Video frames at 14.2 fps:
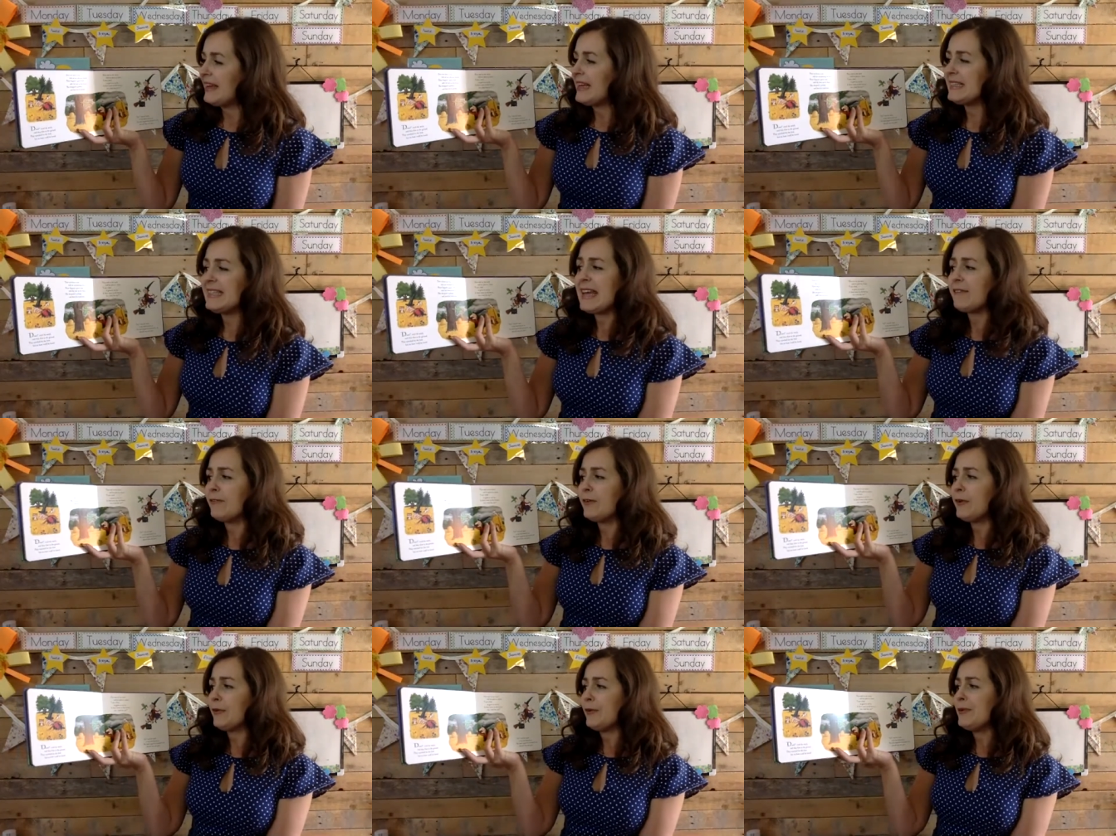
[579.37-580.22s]
Is there
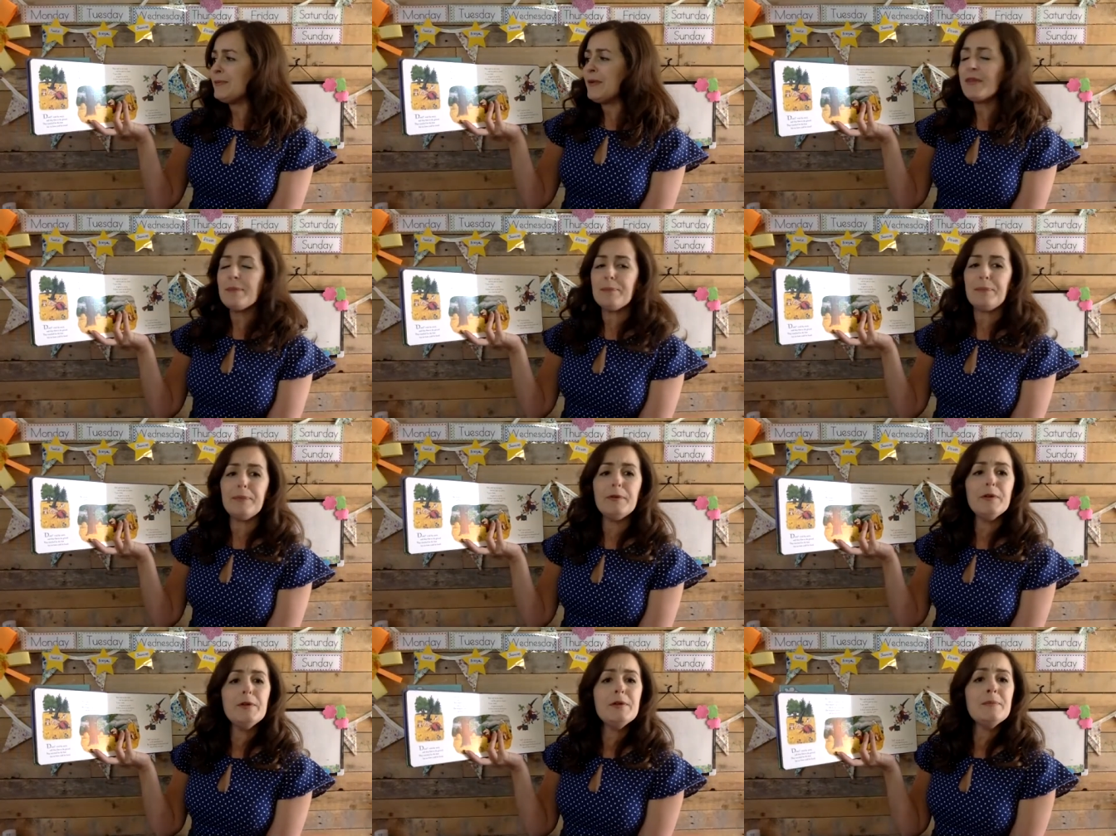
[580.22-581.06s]
room on the
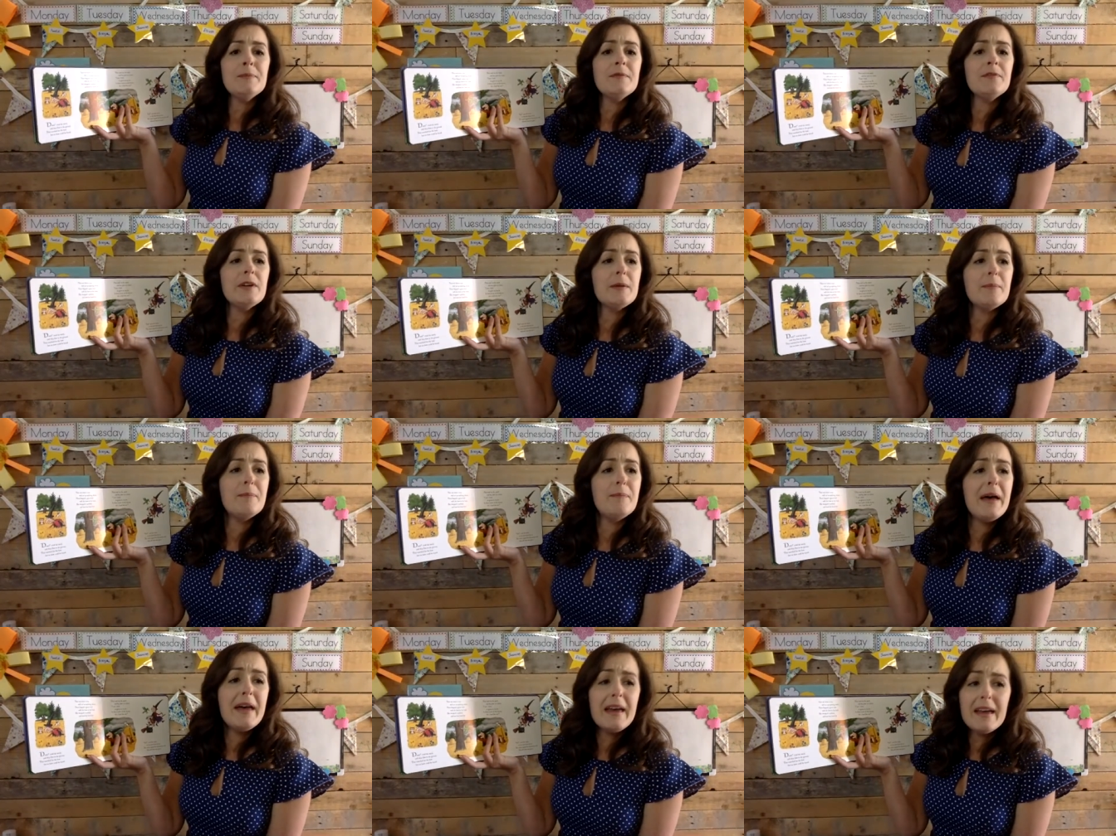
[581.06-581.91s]
broom for a
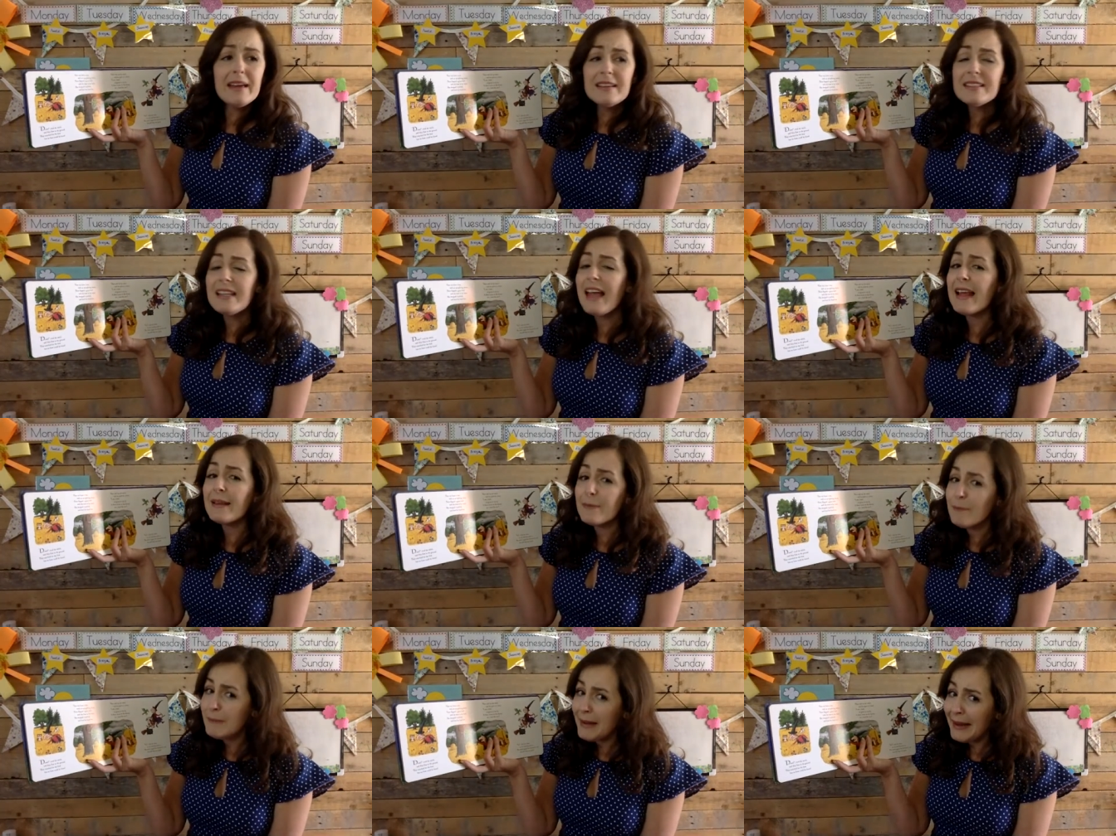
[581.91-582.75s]
bird
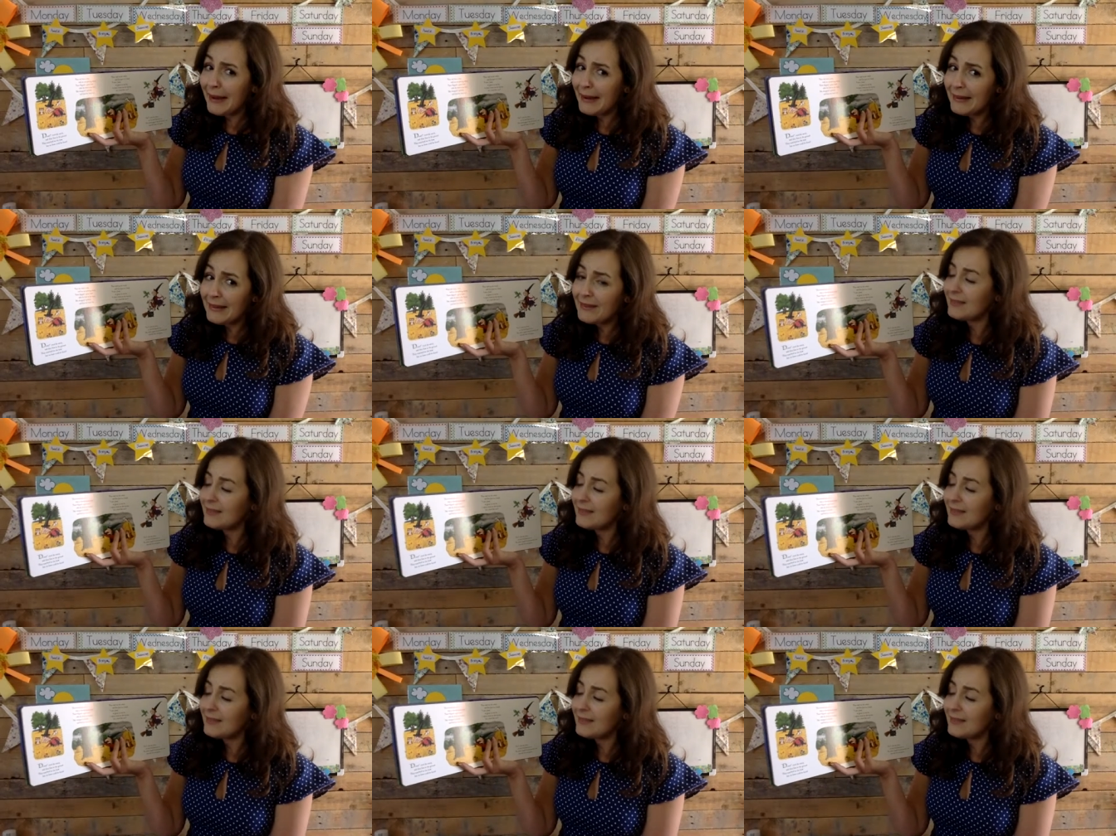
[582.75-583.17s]
like me?